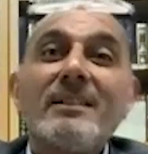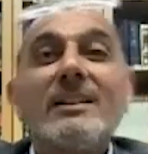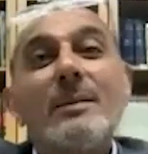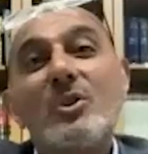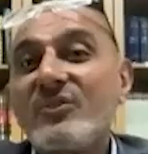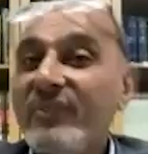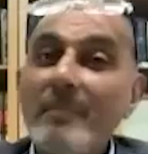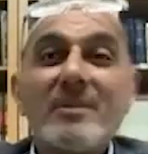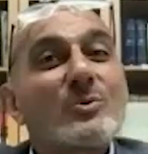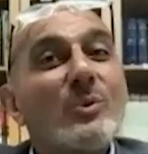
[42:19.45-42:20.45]
The most
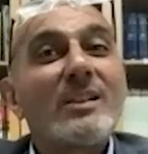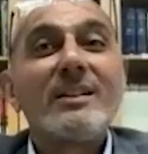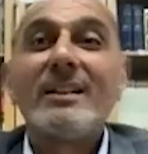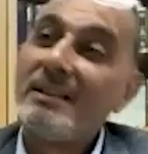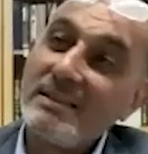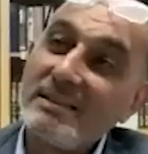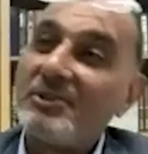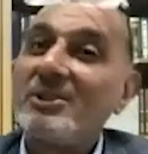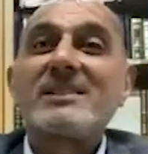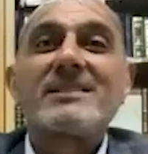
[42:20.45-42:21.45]
famous one is
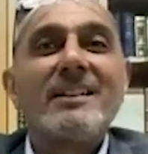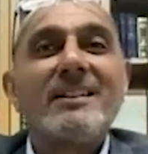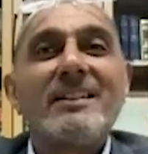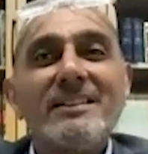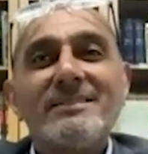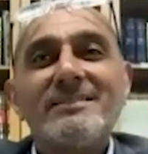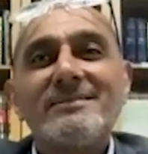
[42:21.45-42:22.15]
Sijistani,